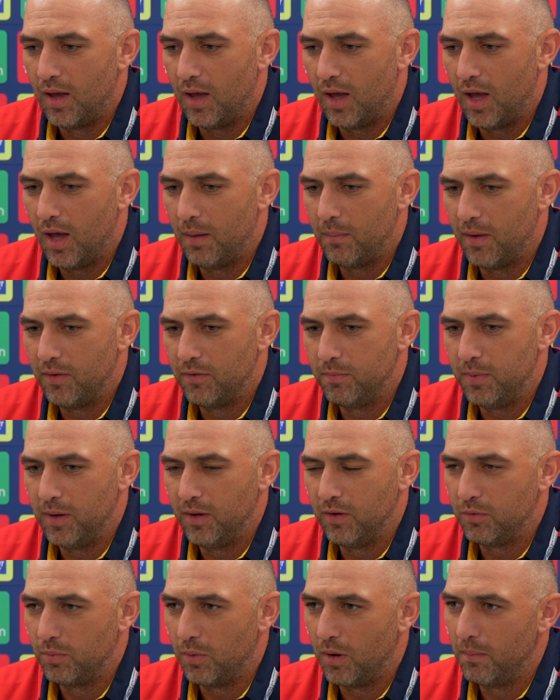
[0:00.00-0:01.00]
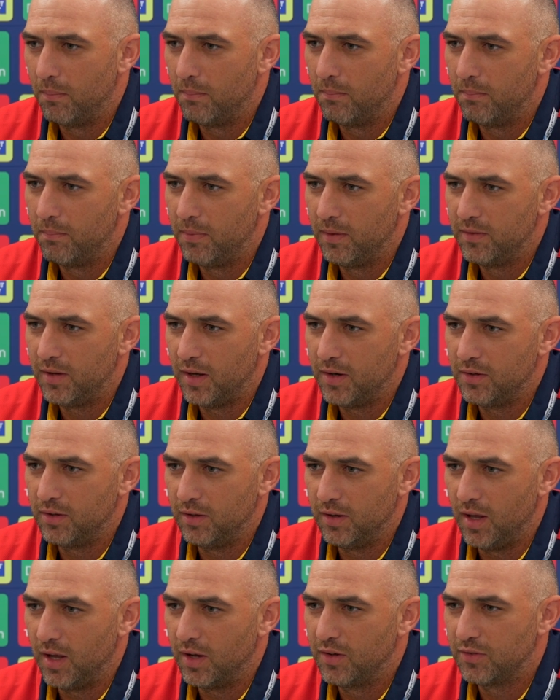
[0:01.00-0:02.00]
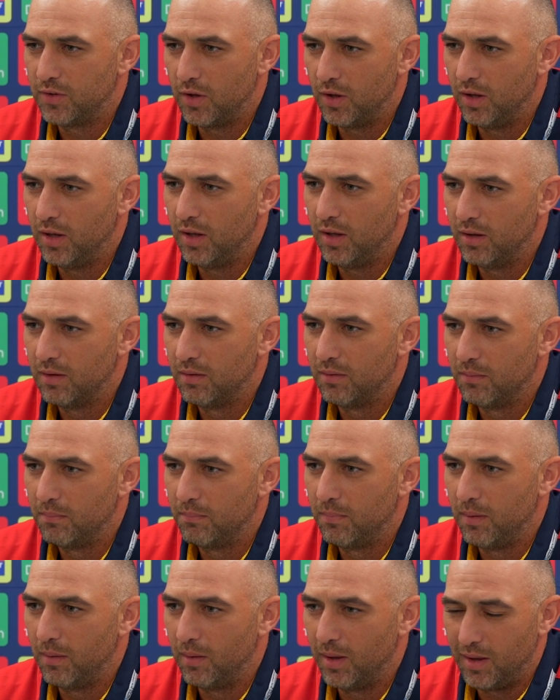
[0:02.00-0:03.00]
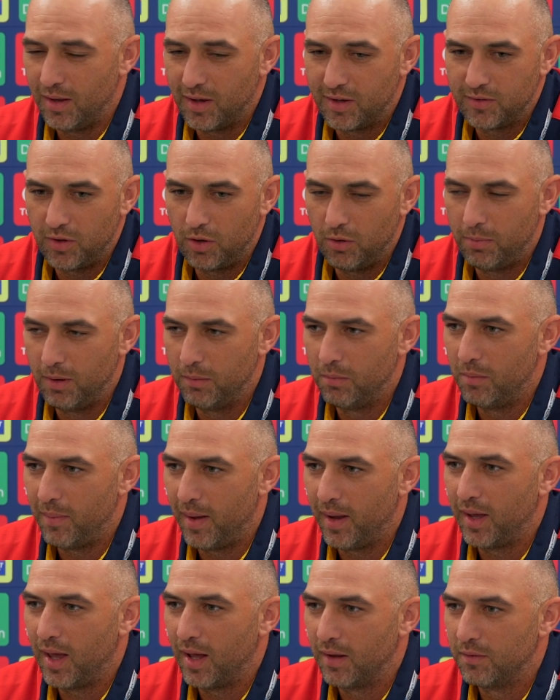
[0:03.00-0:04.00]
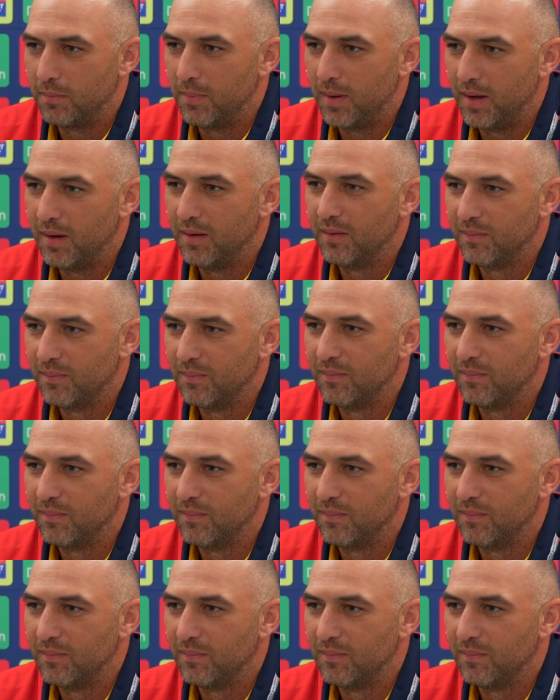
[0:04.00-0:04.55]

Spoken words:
as big as what potentially external people make out to be.